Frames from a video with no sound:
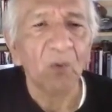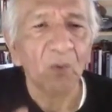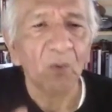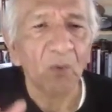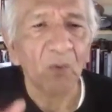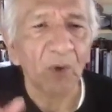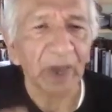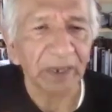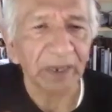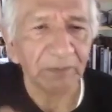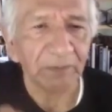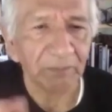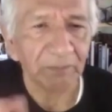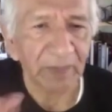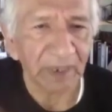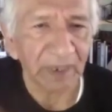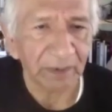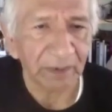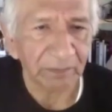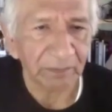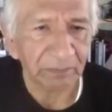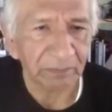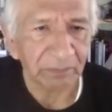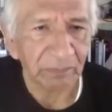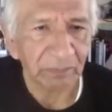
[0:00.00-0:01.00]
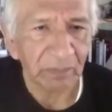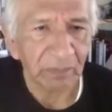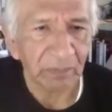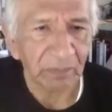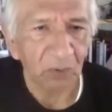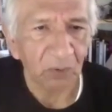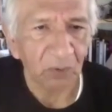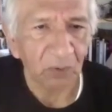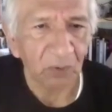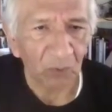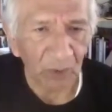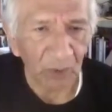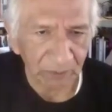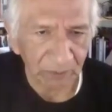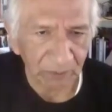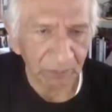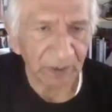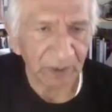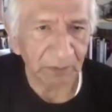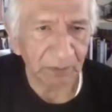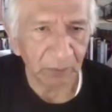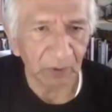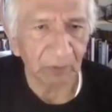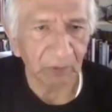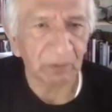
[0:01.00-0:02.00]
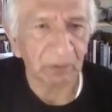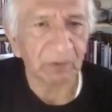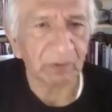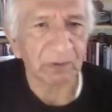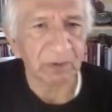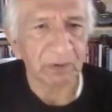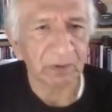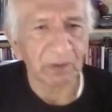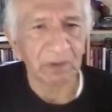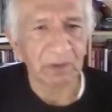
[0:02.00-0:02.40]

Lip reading: white men, white people.